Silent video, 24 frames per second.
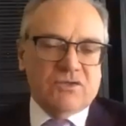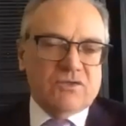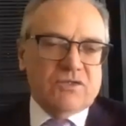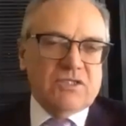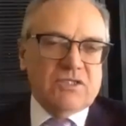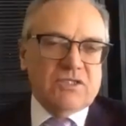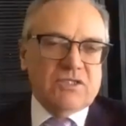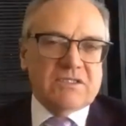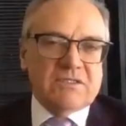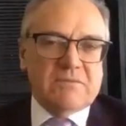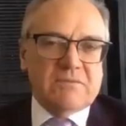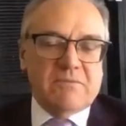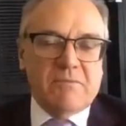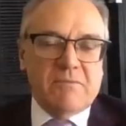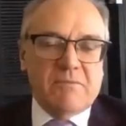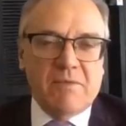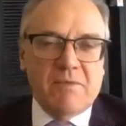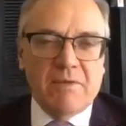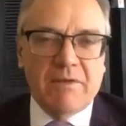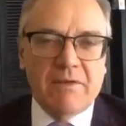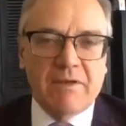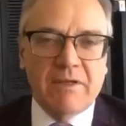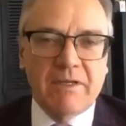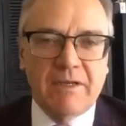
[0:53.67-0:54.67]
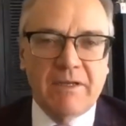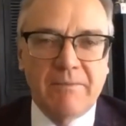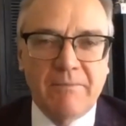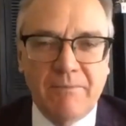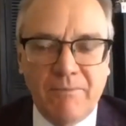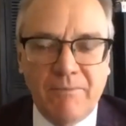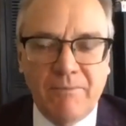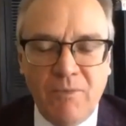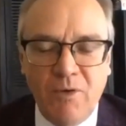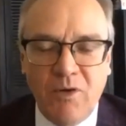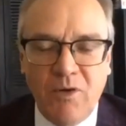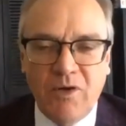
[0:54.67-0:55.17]
so just
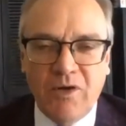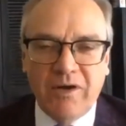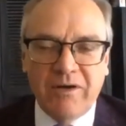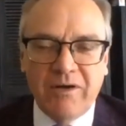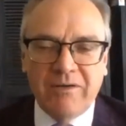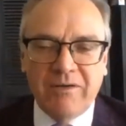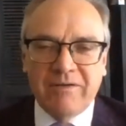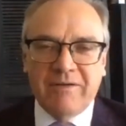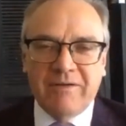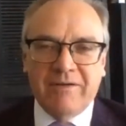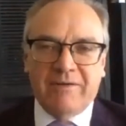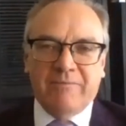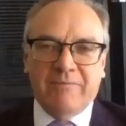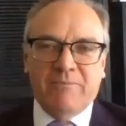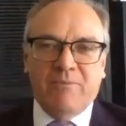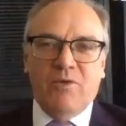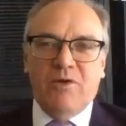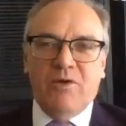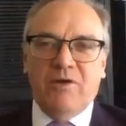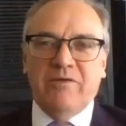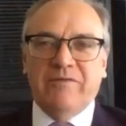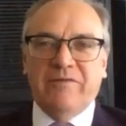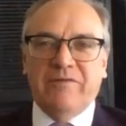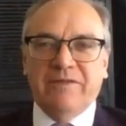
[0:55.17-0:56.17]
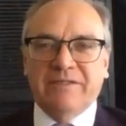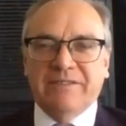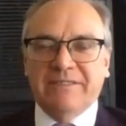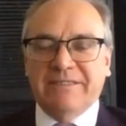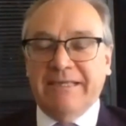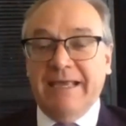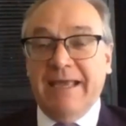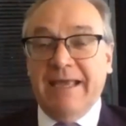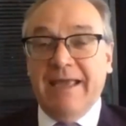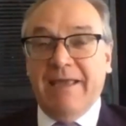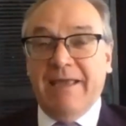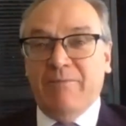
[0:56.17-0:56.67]
more of the
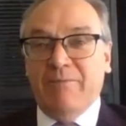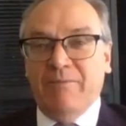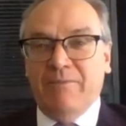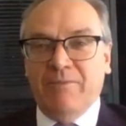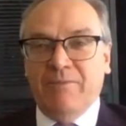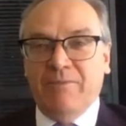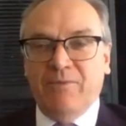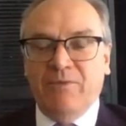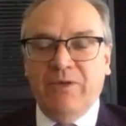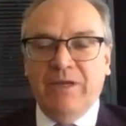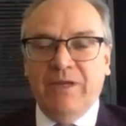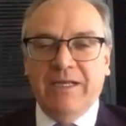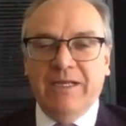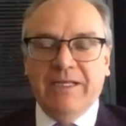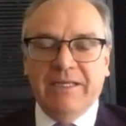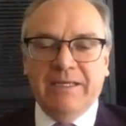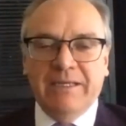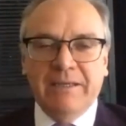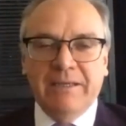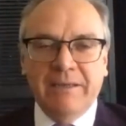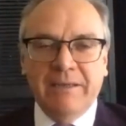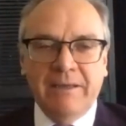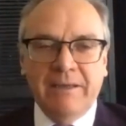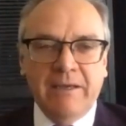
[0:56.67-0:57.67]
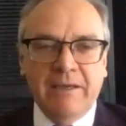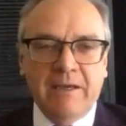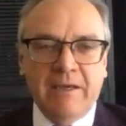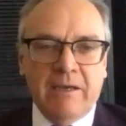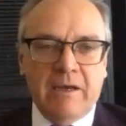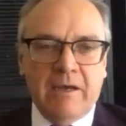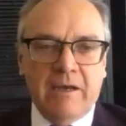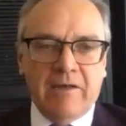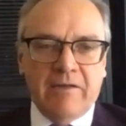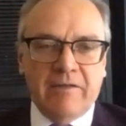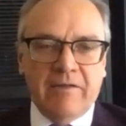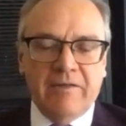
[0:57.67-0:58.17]
same, really.
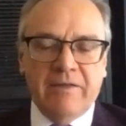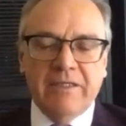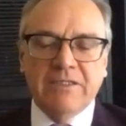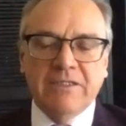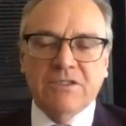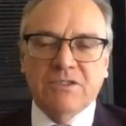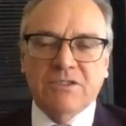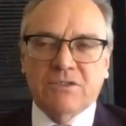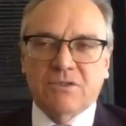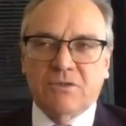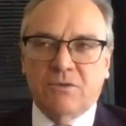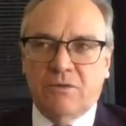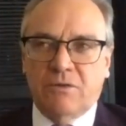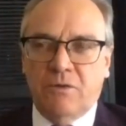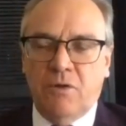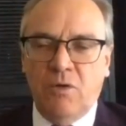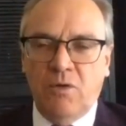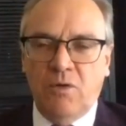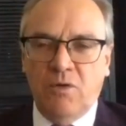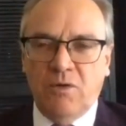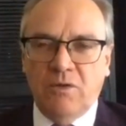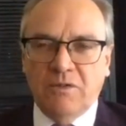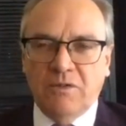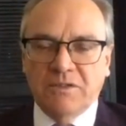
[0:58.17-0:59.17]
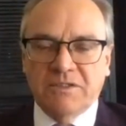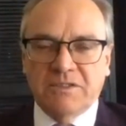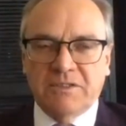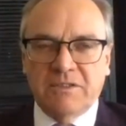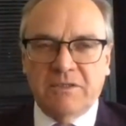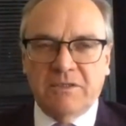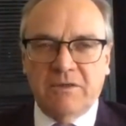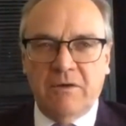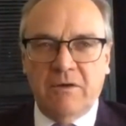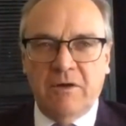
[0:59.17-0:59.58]
These holes